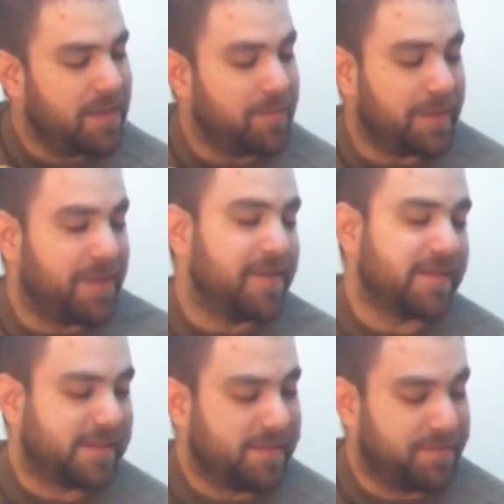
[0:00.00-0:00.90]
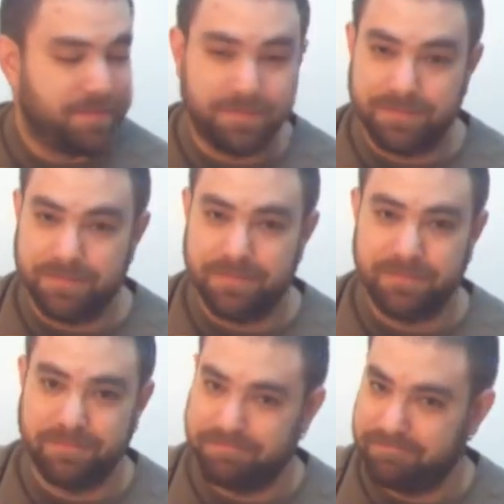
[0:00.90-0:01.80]
you play this.
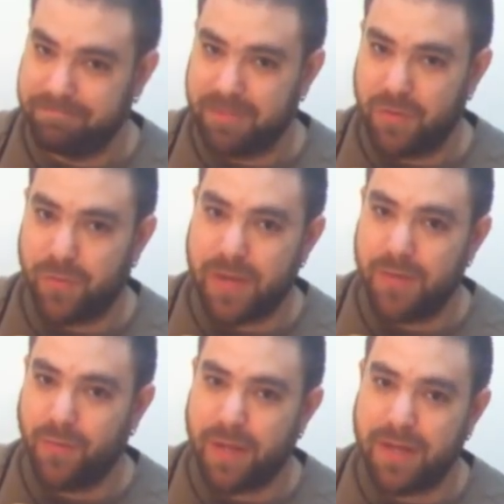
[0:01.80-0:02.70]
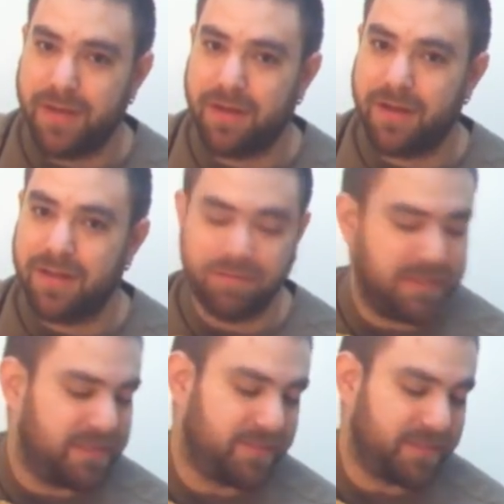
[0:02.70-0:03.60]
1-1 one, one on the
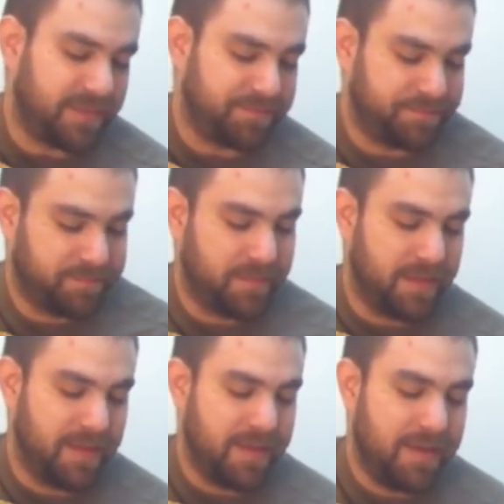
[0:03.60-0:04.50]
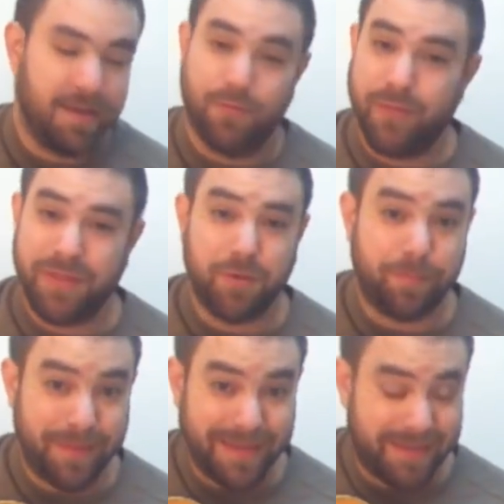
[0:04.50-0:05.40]
B string. With
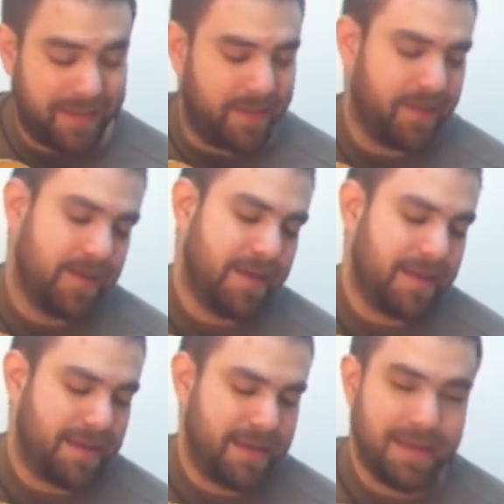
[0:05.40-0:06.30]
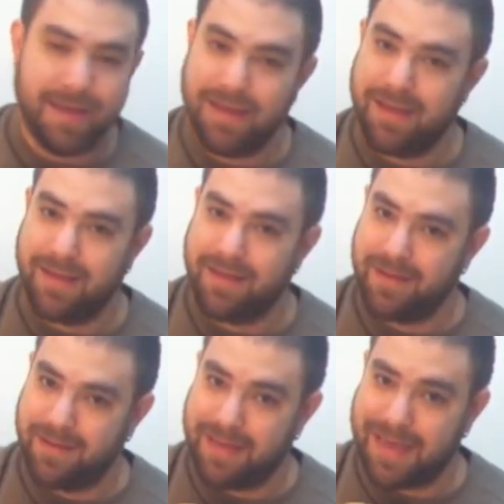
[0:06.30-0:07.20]
your pinky,
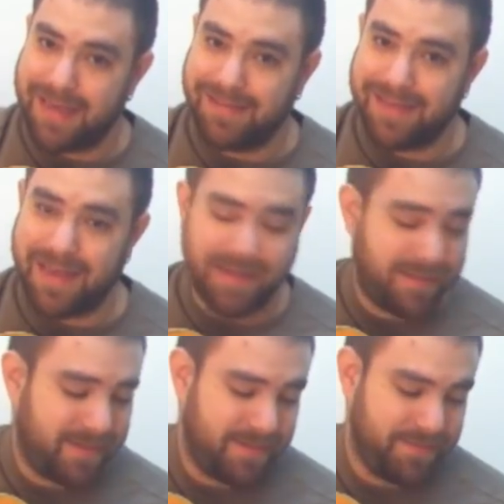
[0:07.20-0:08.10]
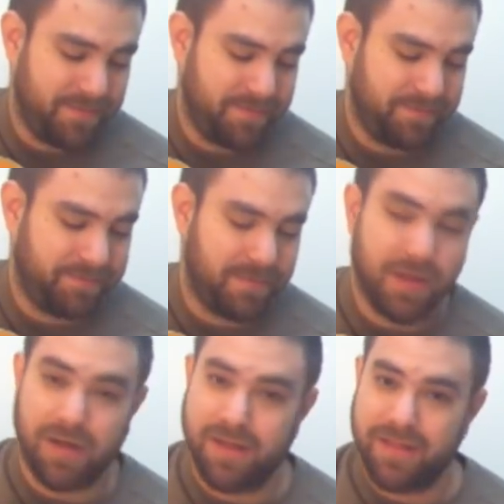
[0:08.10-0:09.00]
8-8 eight, eight
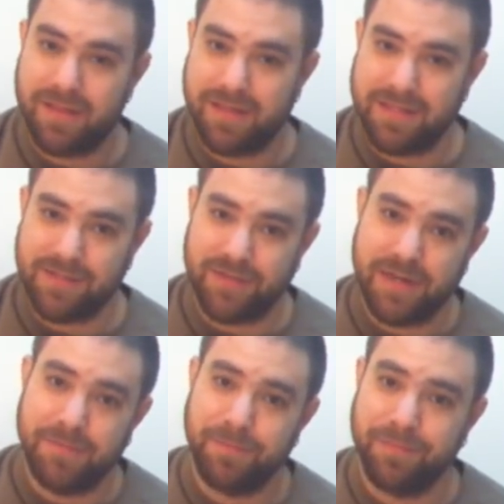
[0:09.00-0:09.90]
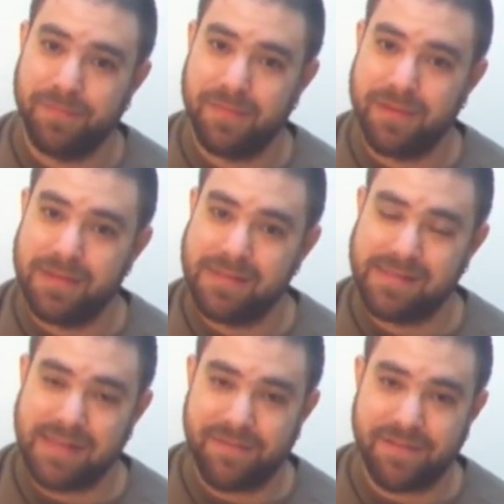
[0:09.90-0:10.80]
on the E string, 7-7
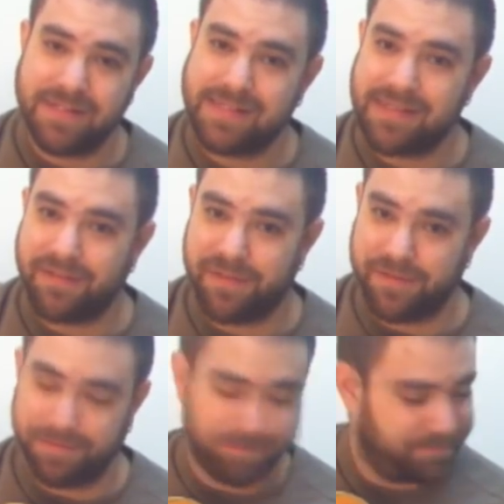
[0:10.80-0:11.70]
seven, seven